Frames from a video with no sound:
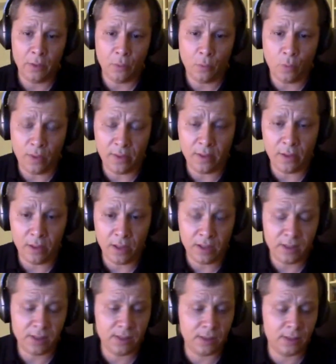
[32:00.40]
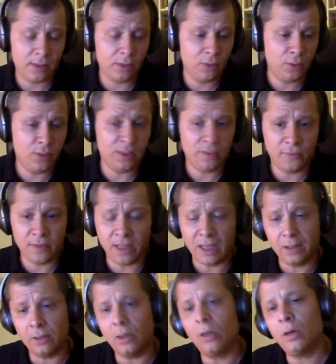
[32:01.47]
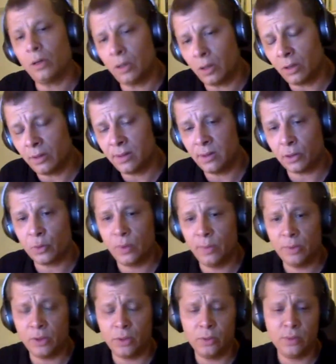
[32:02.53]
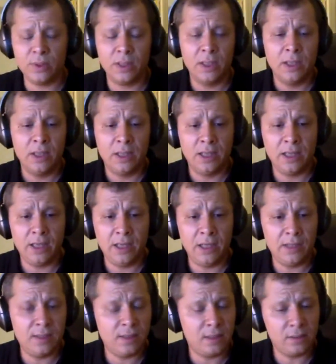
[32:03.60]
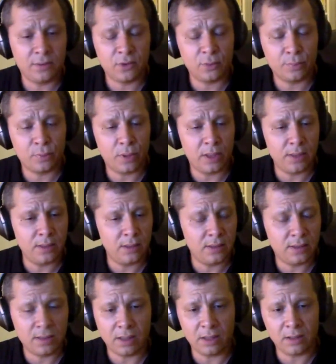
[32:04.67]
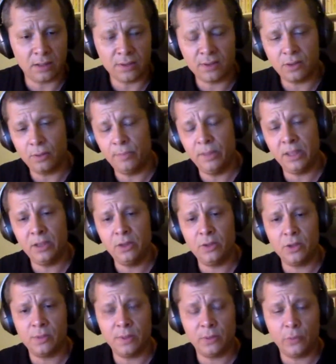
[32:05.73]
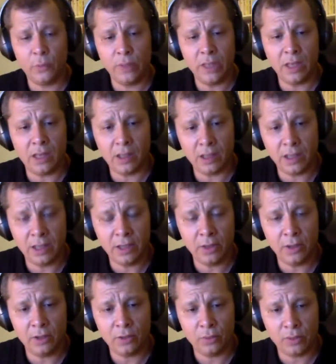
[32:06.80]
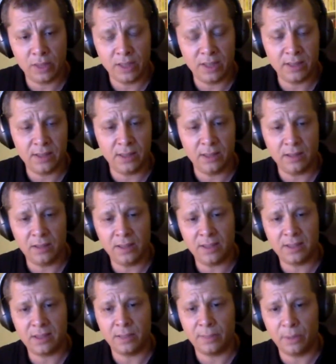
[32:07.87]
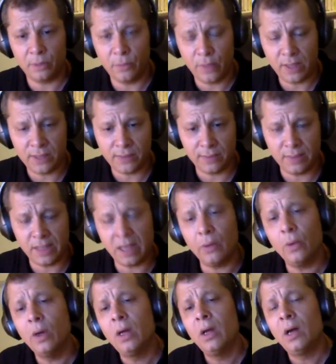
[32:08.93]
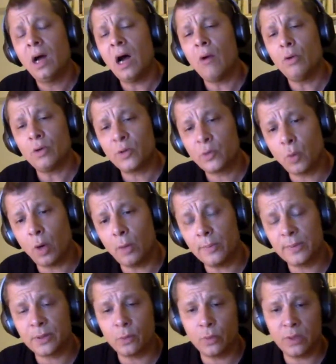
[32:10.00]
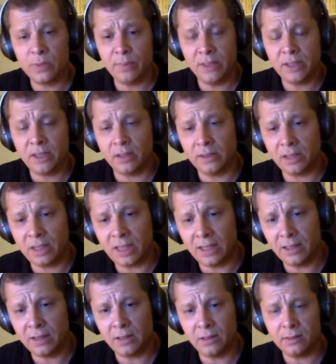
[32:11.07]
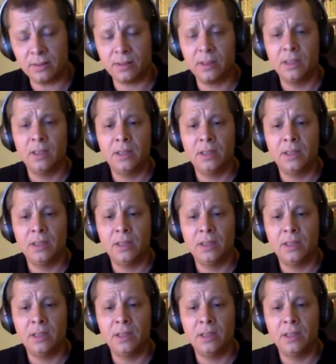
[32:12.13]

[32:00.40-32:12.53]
Whether it's using fiat or other cryptos, it's not a surprise. It's not also big news, but we are going to release in the next couple of weeks from now our swaps with Bitcoin and Litecoin